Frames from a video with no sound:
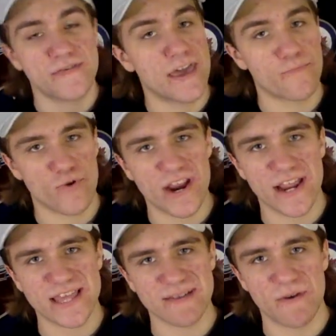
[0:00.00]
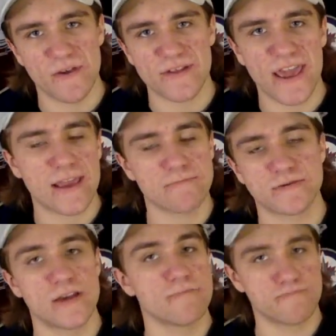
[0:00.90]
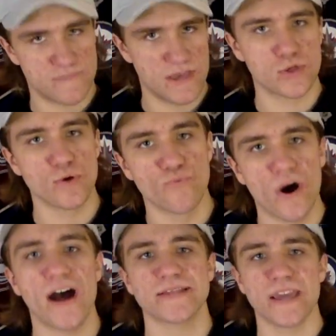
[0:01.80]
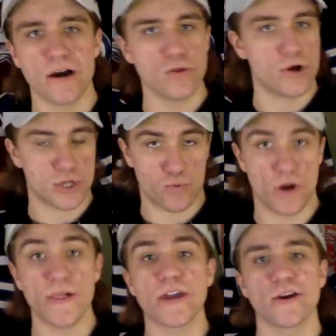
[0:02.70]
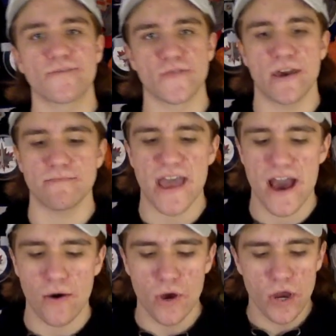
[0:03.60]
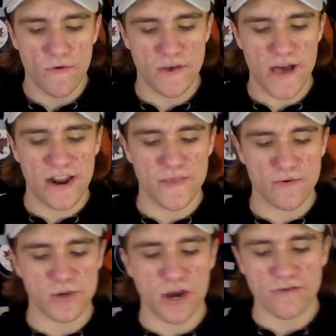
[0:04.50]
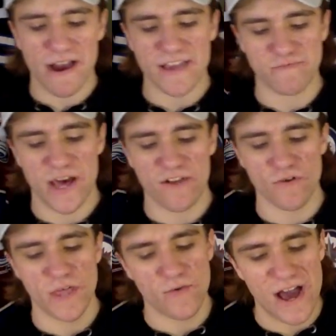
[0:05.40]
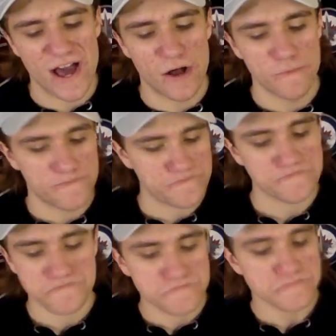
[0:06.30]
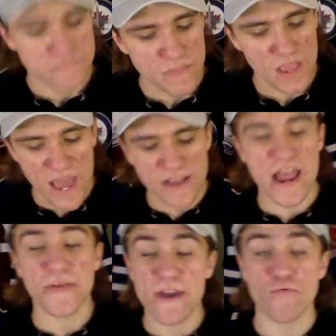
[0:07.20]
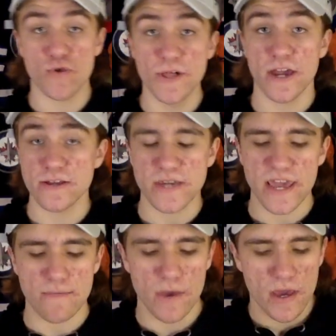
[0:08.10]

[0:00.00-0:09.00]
they bring in some other names. The Dubois deal looks really good for them now with a lot of those young guys playing really well. And now they have a really good team.